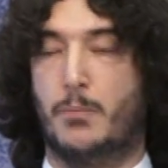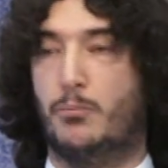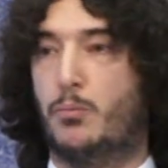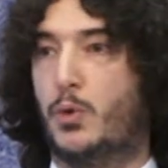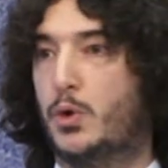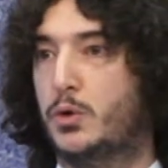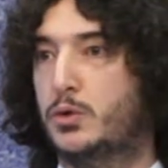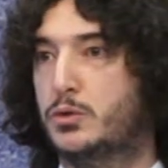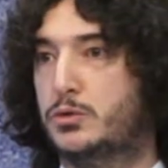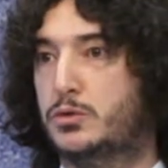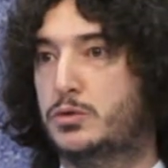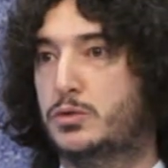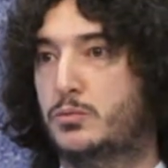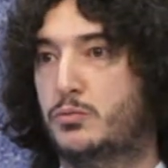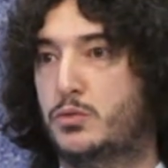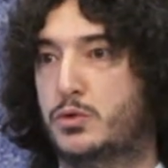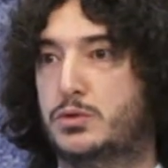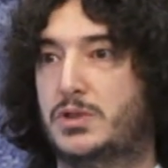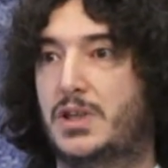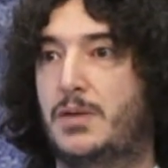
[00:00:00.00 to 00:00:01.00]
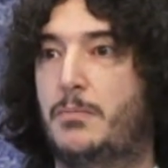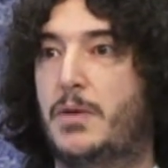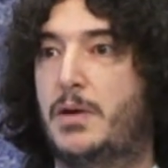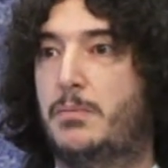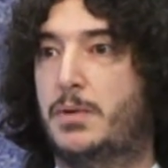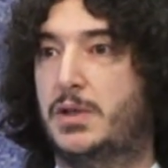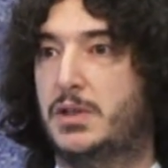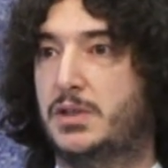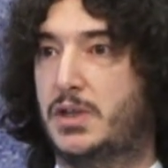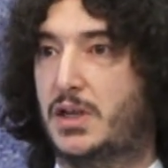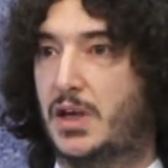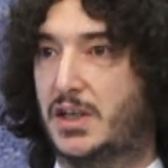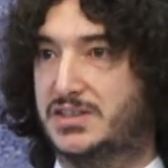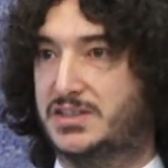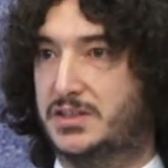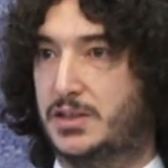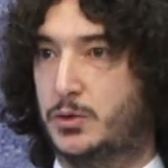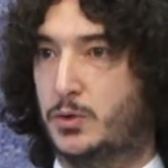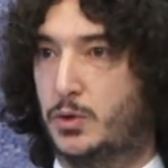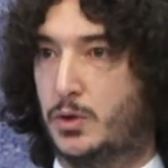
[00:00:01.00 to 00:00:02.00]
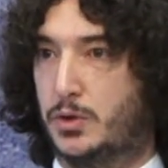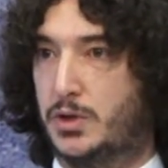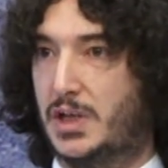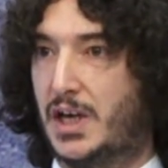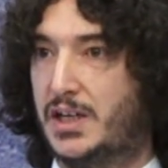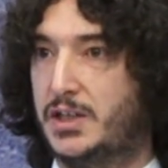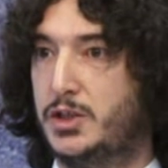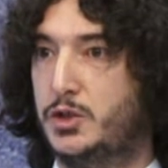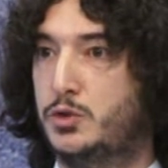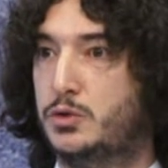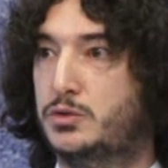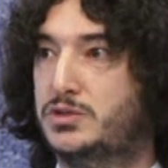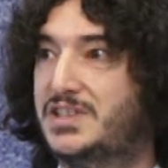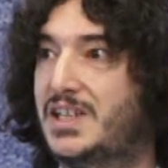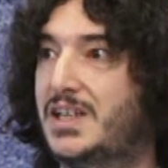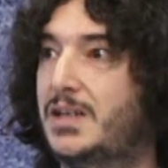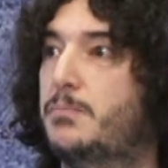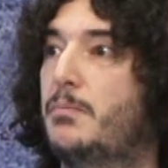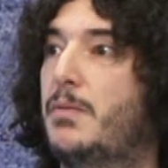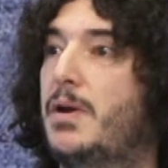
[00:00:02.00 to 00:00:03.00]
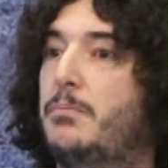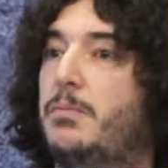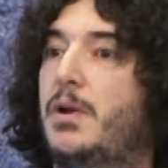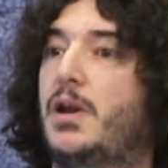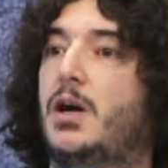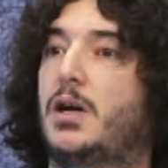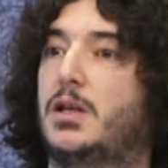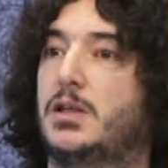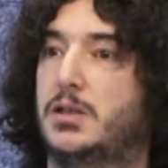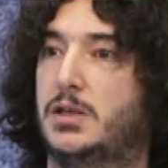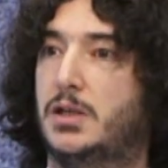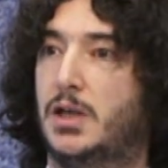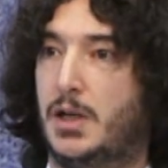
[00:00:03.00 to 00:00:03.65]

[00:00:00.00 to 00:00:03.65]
which means that 36-37% of the private sector states